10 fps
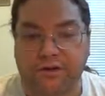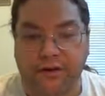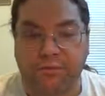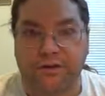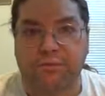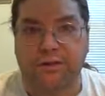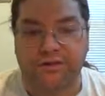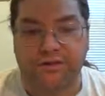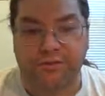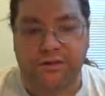gram LPs
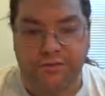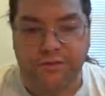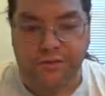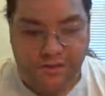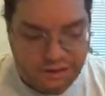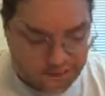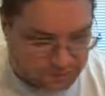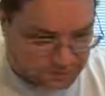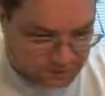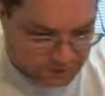that they've been
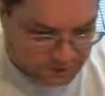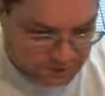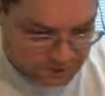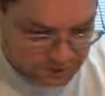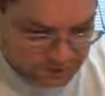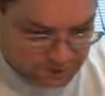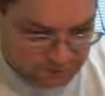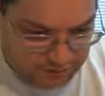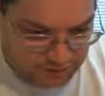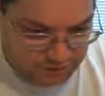re-releasing.
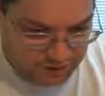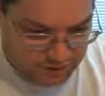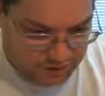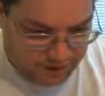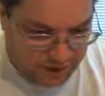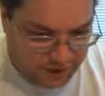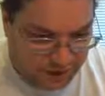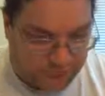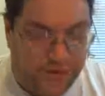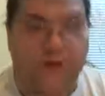But instead of
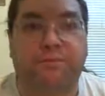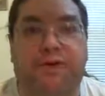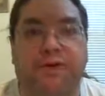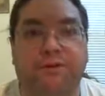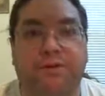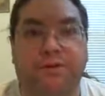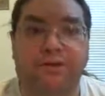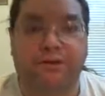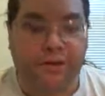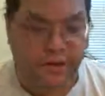carrying a record player with you,
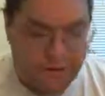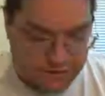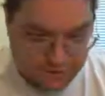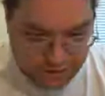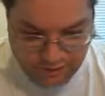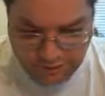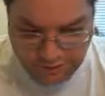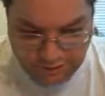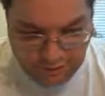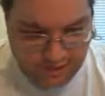you can carry this thing. So,
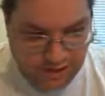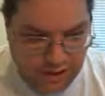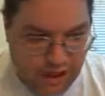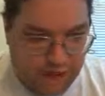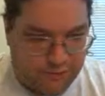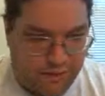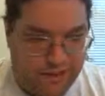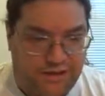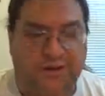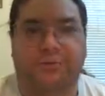
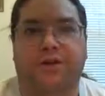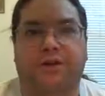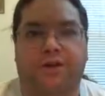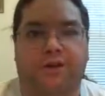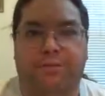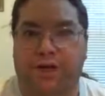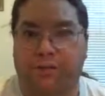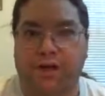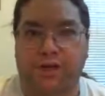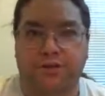well, you know, I'm not trying to compare
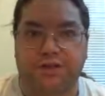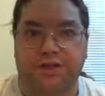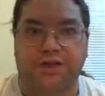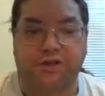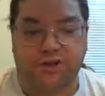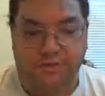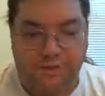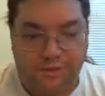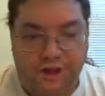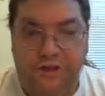records to digital,
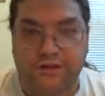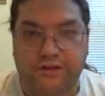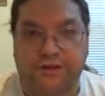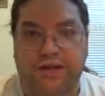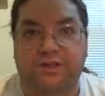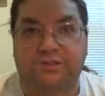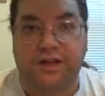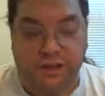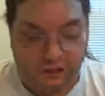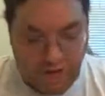but apparently this is getting
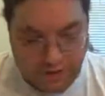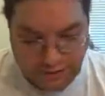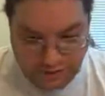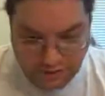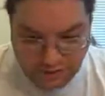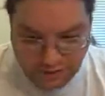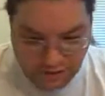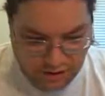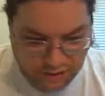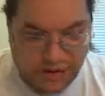pretty close to
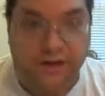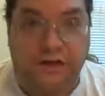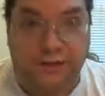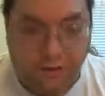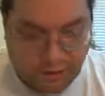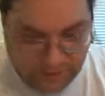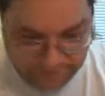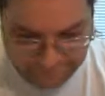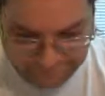that kind of quality.